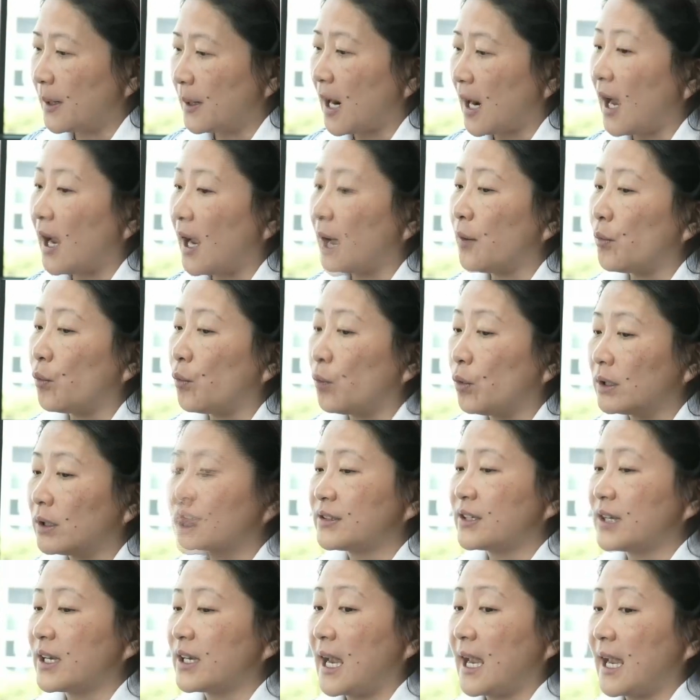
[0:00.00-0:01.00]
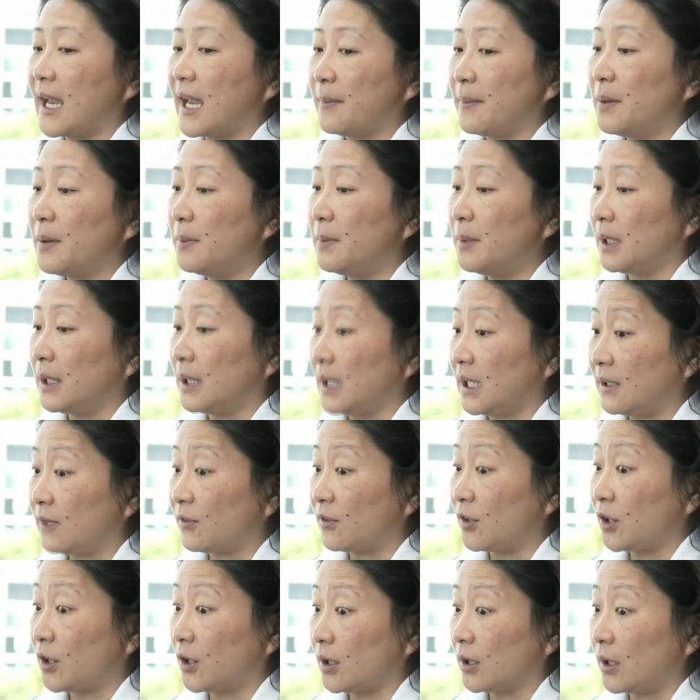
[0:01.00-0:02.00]
But I will say I am a
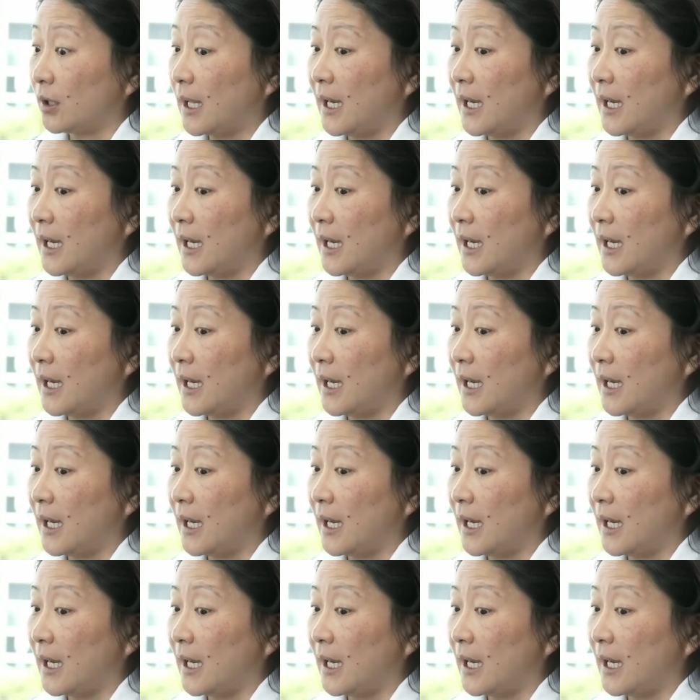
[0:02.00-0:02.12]
believer.